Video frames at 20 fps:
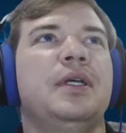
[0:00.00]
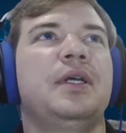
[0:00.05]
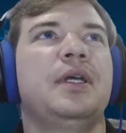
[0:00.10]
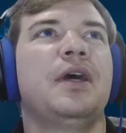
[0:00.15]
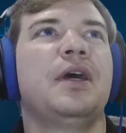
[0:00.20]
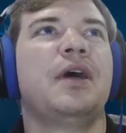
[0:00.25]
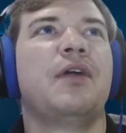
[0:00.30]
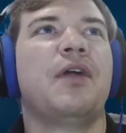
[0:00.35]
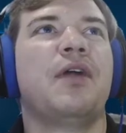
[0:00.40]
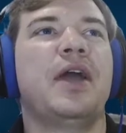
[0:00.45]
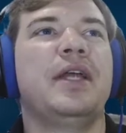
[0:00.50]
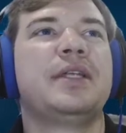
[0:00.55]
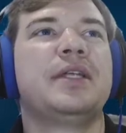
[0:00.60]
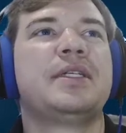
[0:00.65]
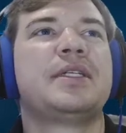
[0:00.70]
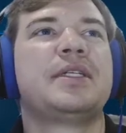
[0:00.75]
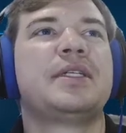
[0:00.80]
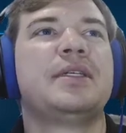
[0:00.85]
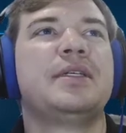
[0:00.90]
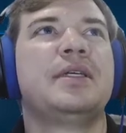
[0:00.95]
All
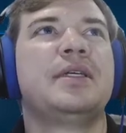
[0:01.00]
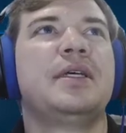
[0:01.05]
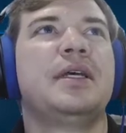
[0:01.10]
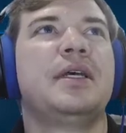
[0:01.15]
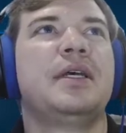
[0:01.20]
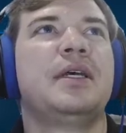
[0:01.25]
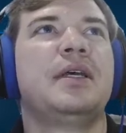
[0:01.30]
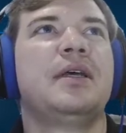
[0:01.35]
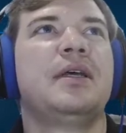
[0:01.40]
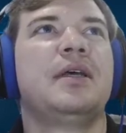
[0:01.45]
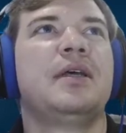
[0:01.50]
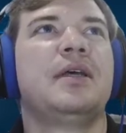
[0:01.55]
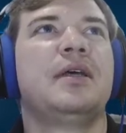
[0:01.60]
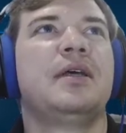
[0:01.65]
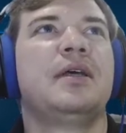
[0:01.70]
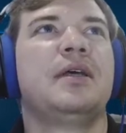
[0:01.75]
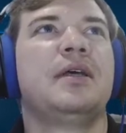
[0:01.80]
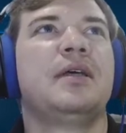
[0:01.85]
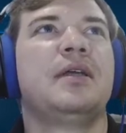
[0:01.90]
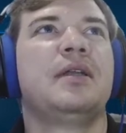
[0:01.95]
right.
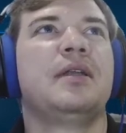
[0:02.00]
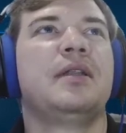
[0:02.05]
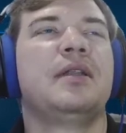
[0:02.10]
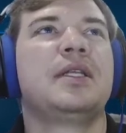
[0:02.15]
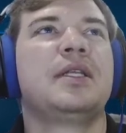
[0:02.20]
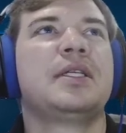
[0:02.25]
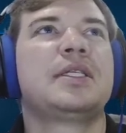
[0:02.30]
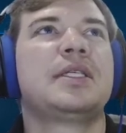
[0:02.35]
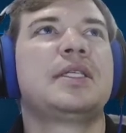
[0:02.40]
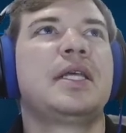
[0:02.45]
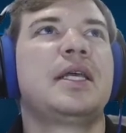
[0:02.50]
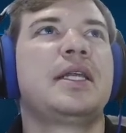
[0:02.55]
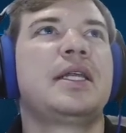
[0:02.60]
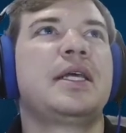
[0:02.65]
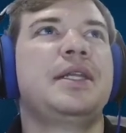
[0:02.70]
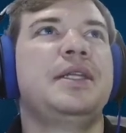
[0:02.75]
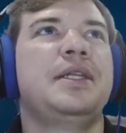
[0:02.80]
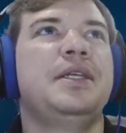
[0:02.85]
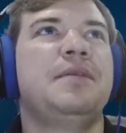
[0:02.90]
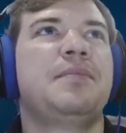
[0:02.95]
Let's land
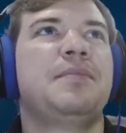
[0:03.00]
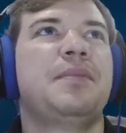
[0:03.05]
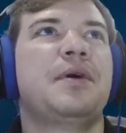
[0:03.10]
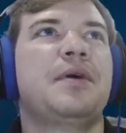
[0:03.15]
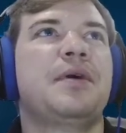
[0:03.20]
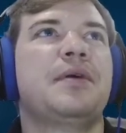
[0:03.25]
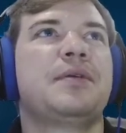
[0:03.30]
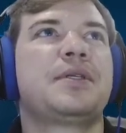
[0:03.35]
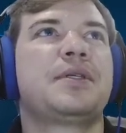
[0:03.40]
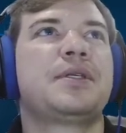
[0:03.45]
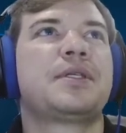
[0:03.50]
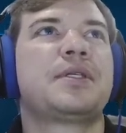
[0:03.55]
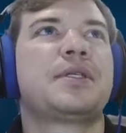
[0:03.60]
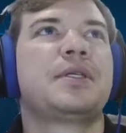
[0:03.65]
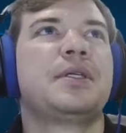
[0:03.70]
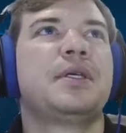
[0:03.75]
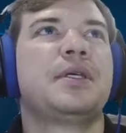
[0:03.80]
on Epos.